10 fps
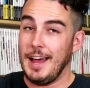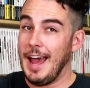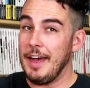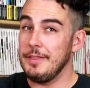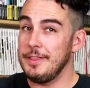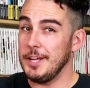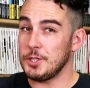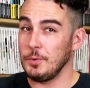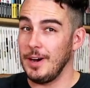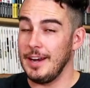And this
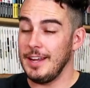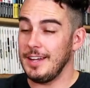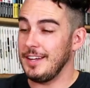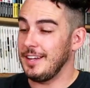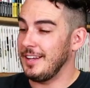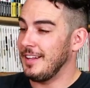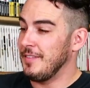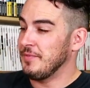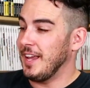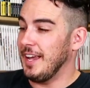one
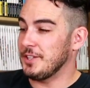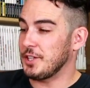is